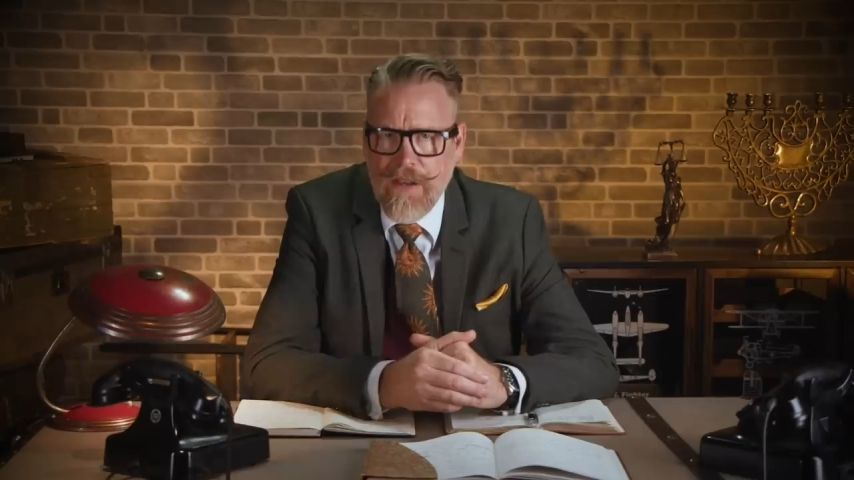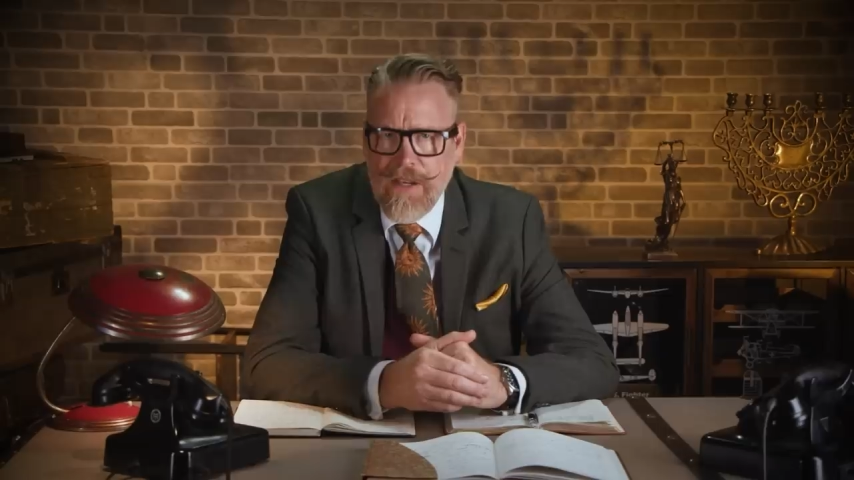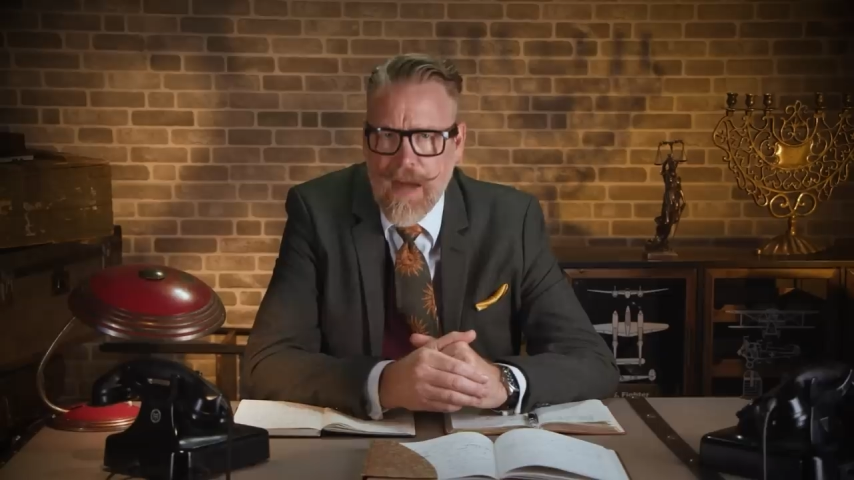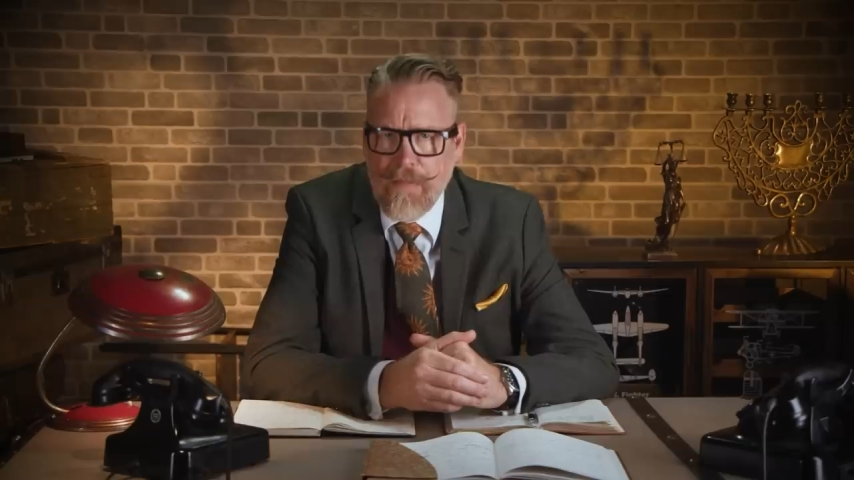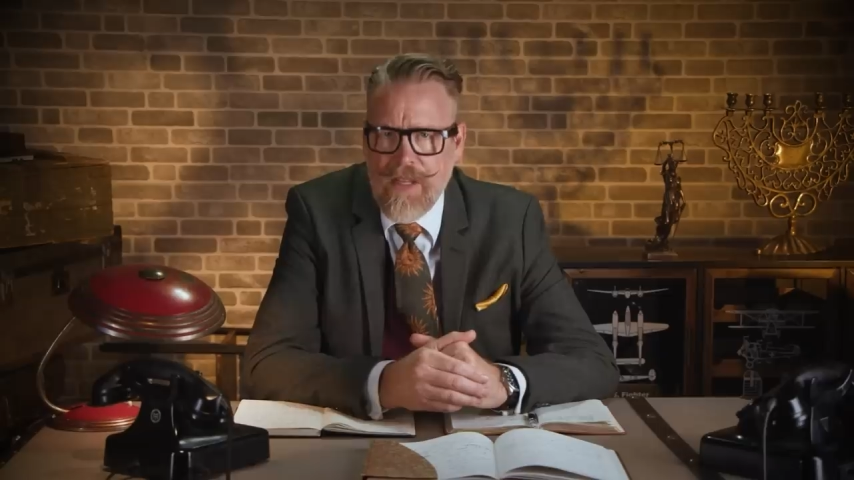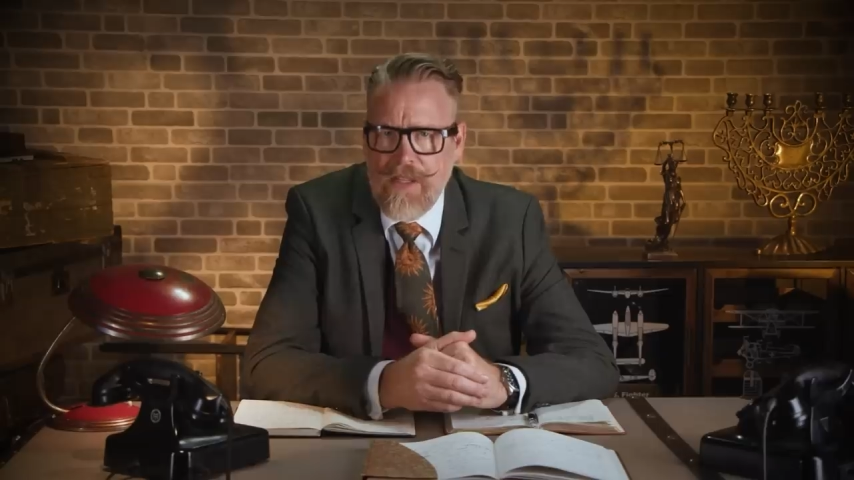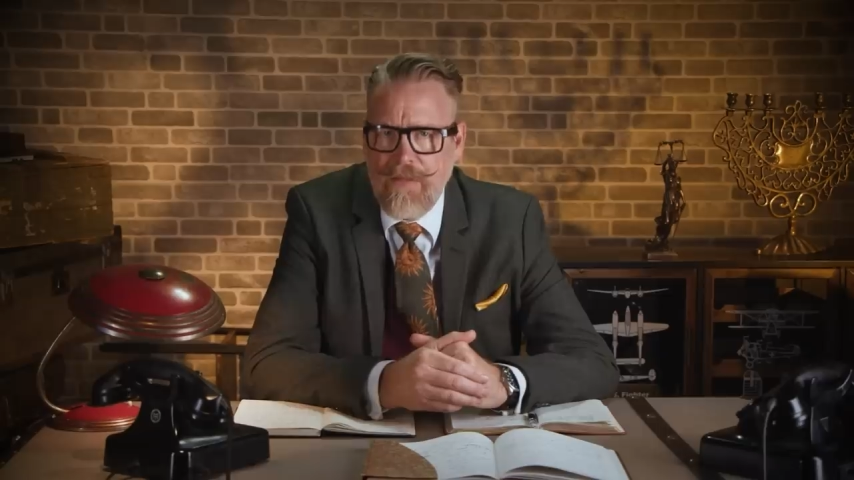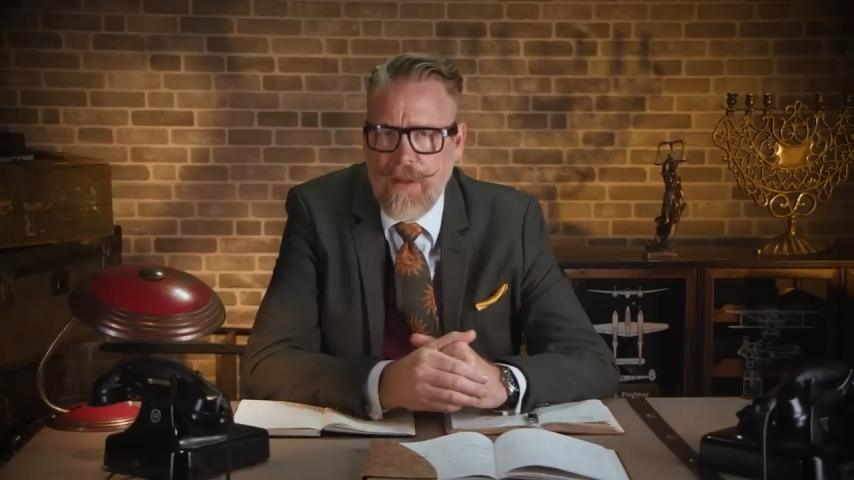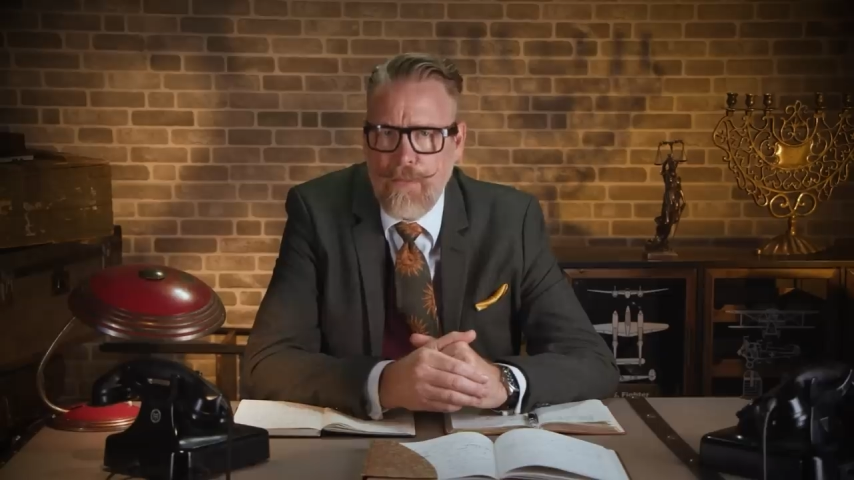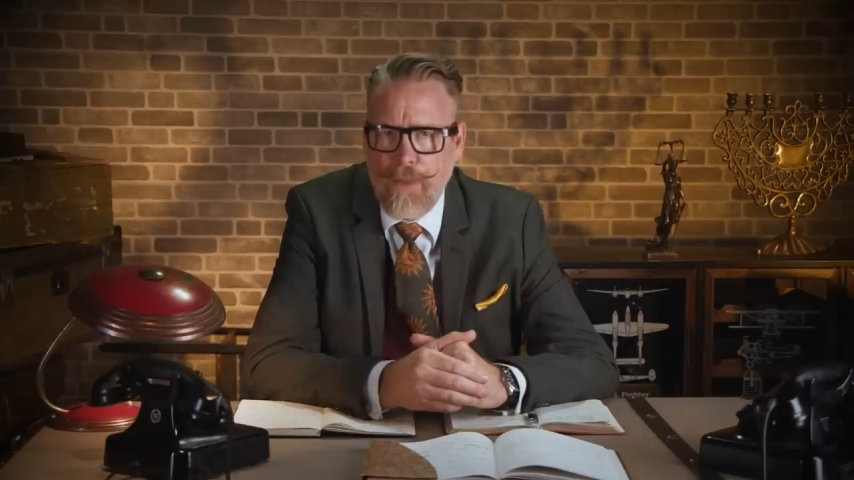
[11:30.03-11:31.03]
the depths
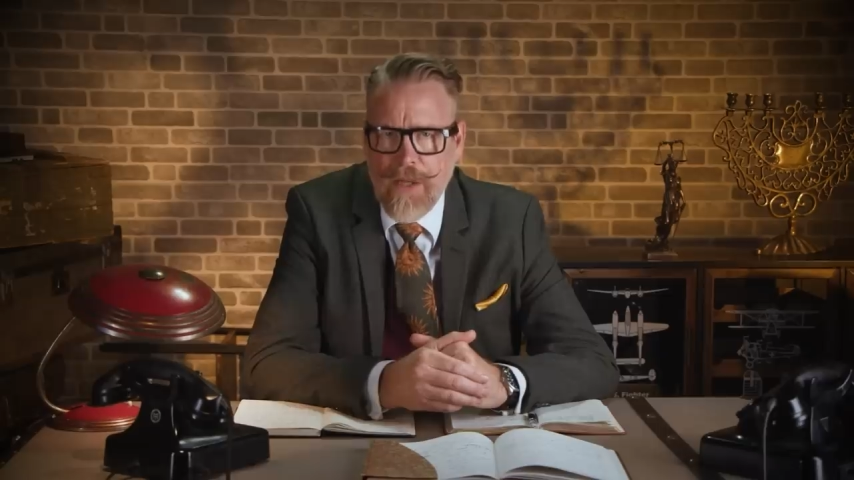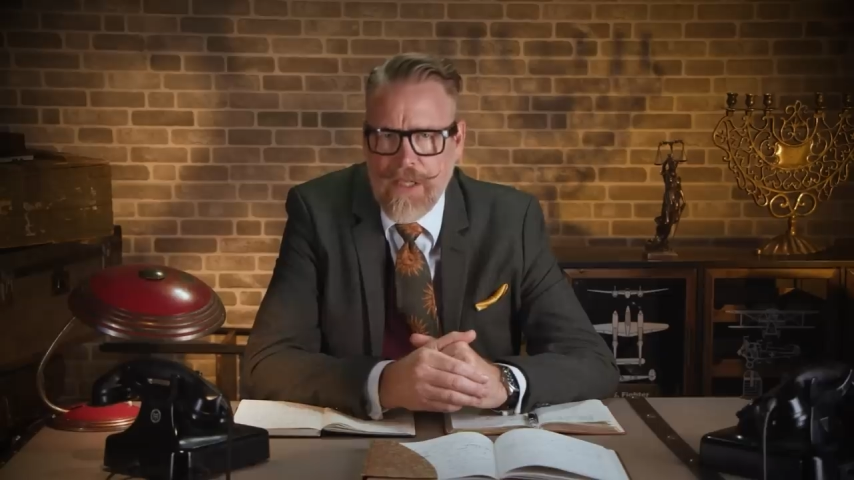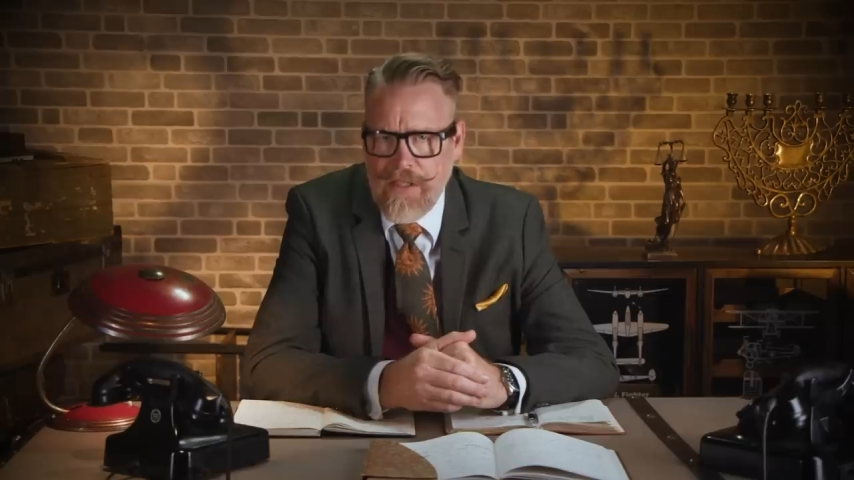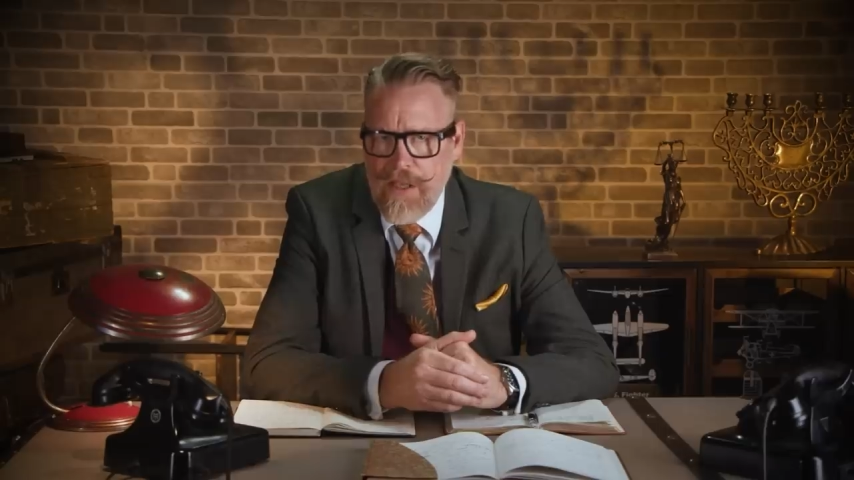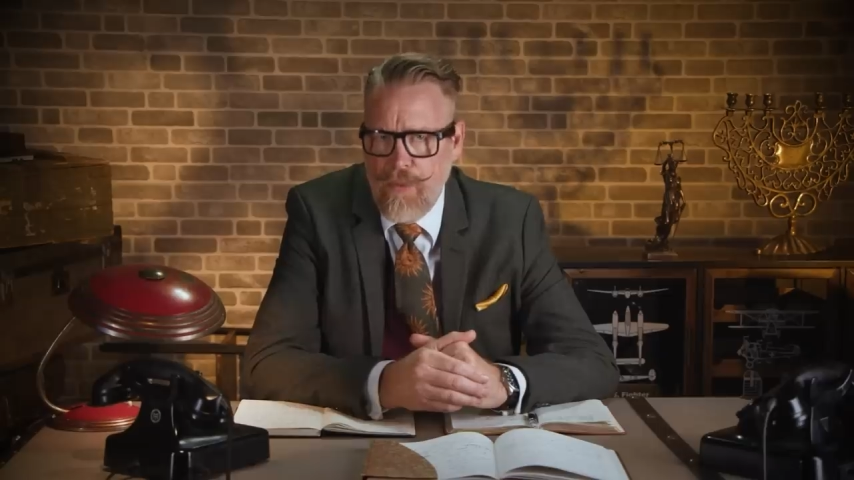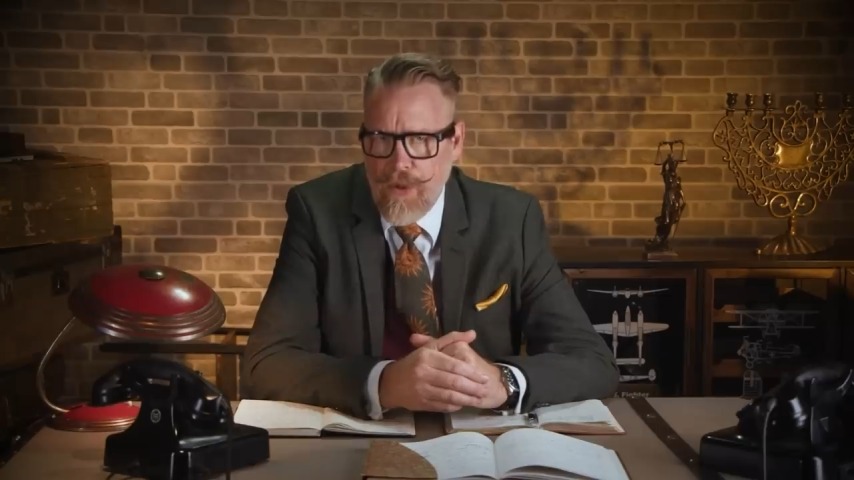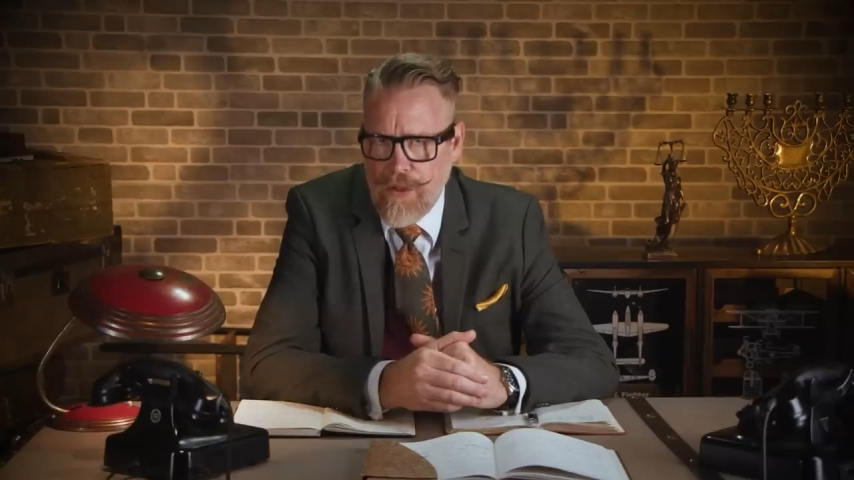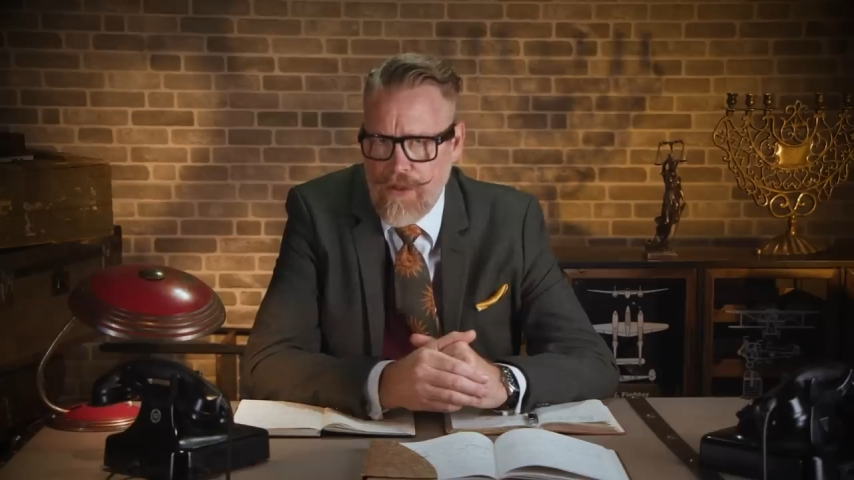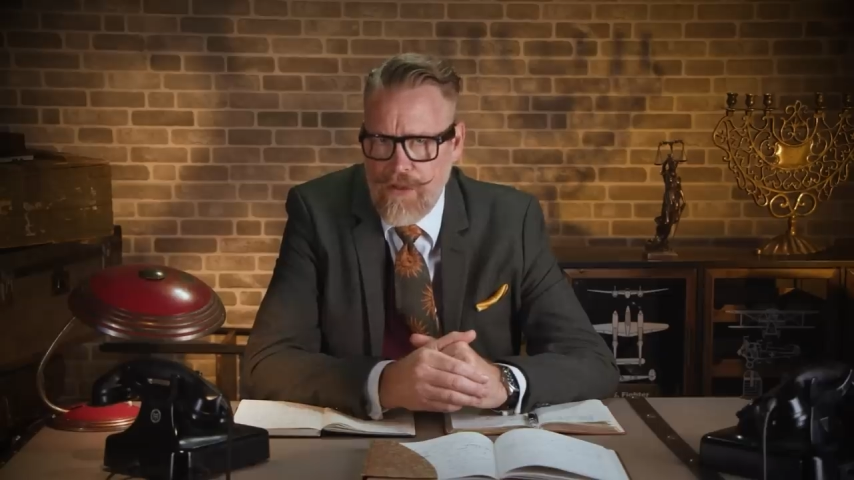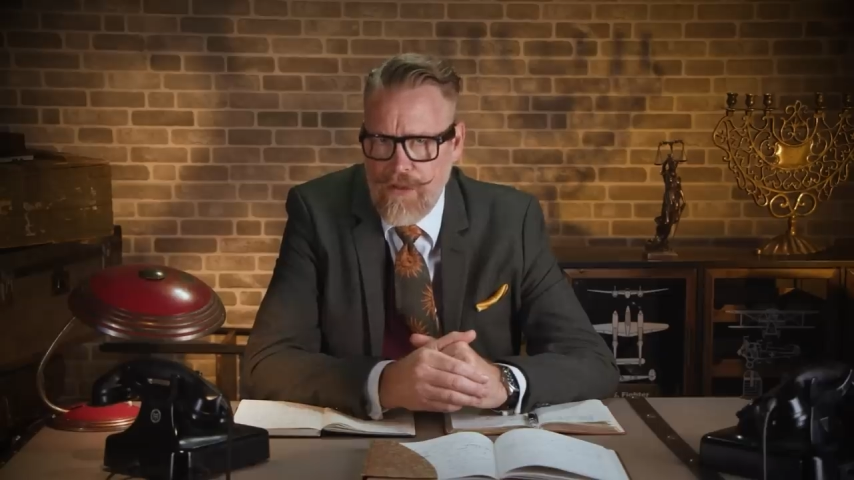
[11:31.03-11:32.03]
of the Polesie
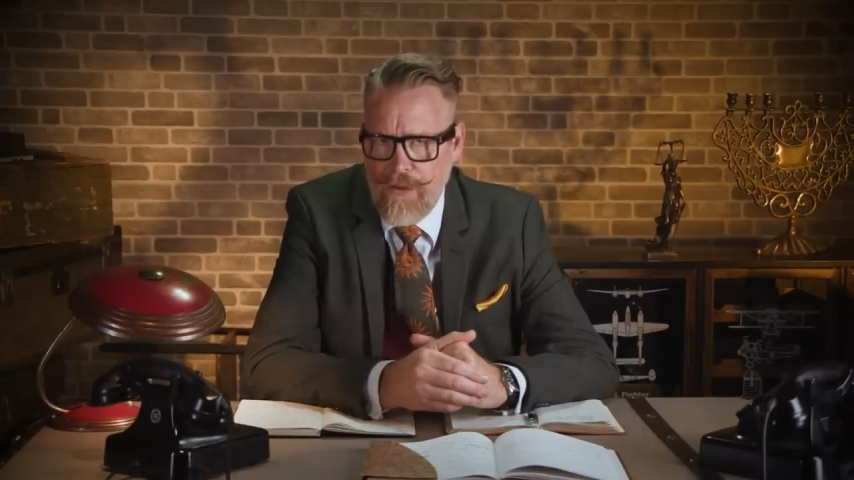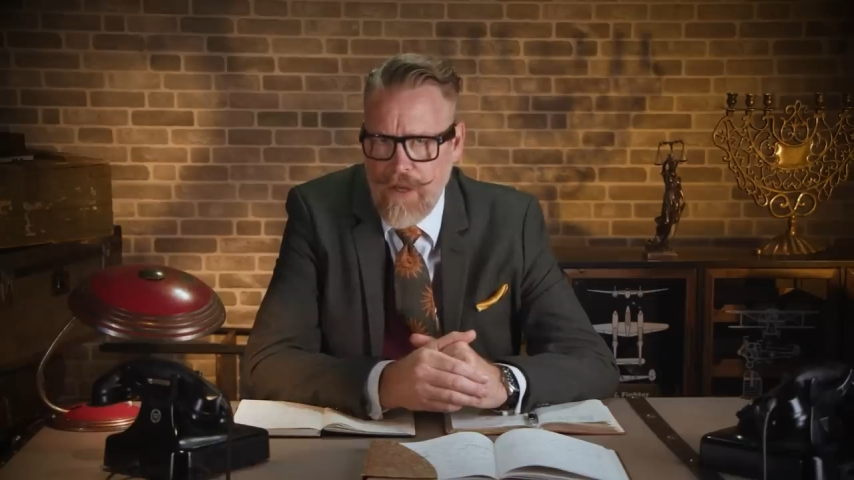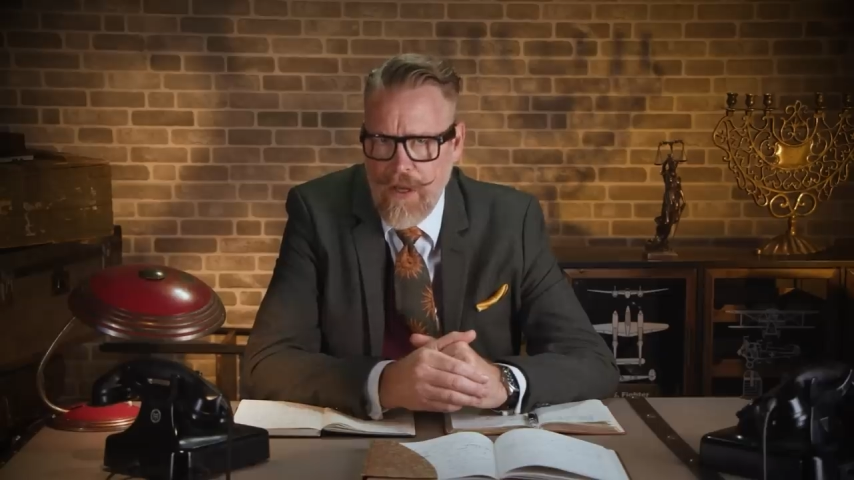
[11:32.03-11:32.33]
woods.